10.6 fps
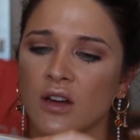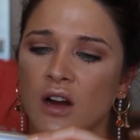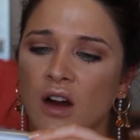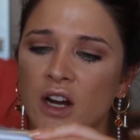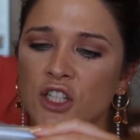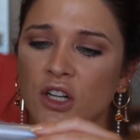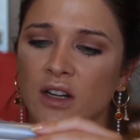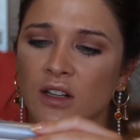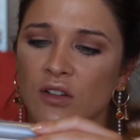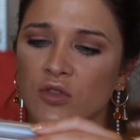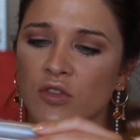High shine
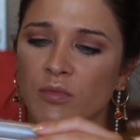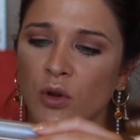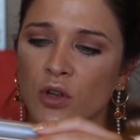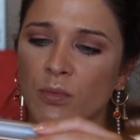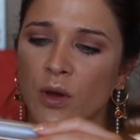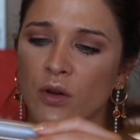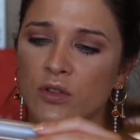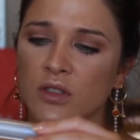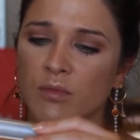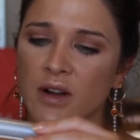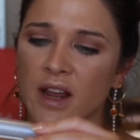gloss with blue pearls
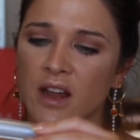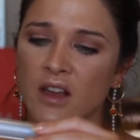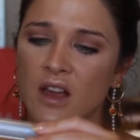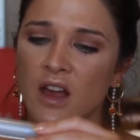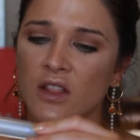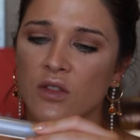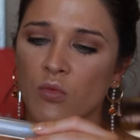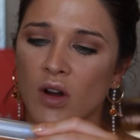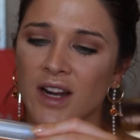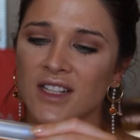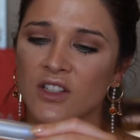to bring out the
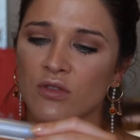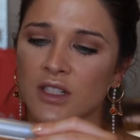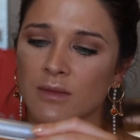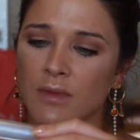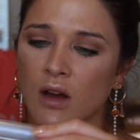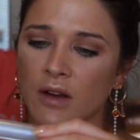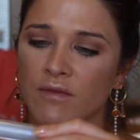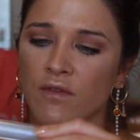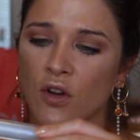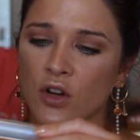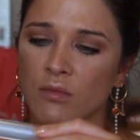white in your smile
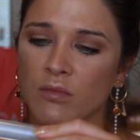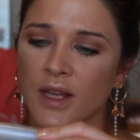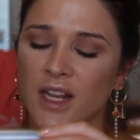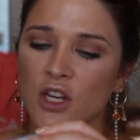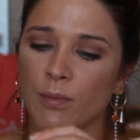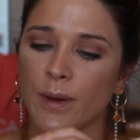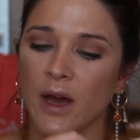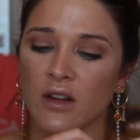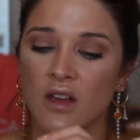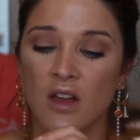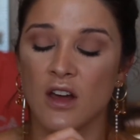and volume in your
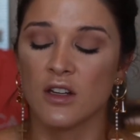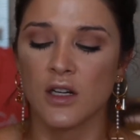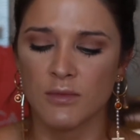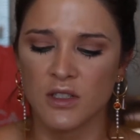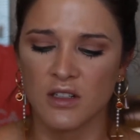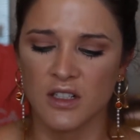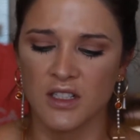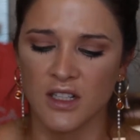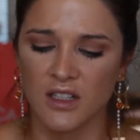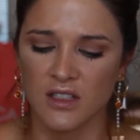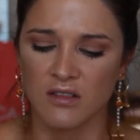pout. So I'm just going to
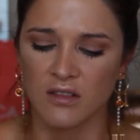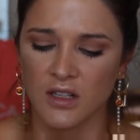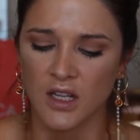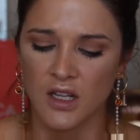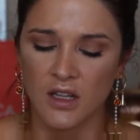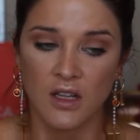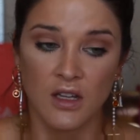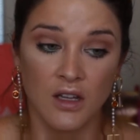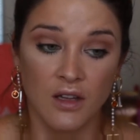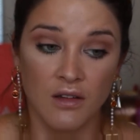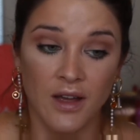stick this on.
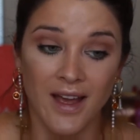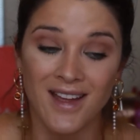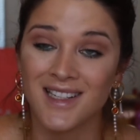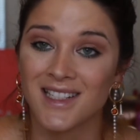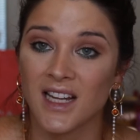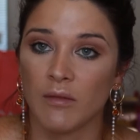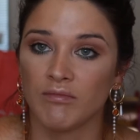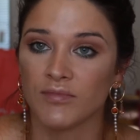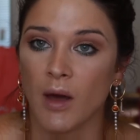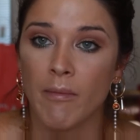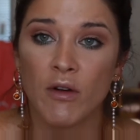And
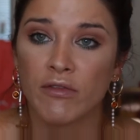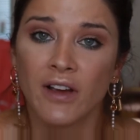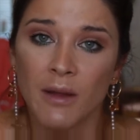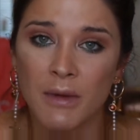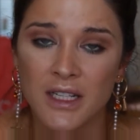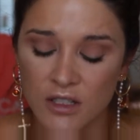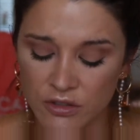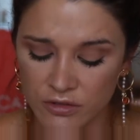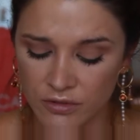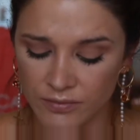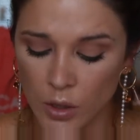I'm not feeling
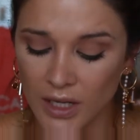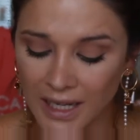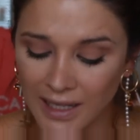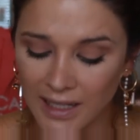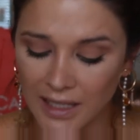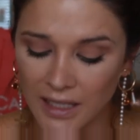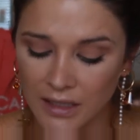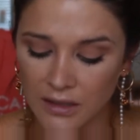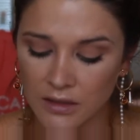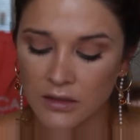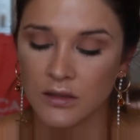myself clearly.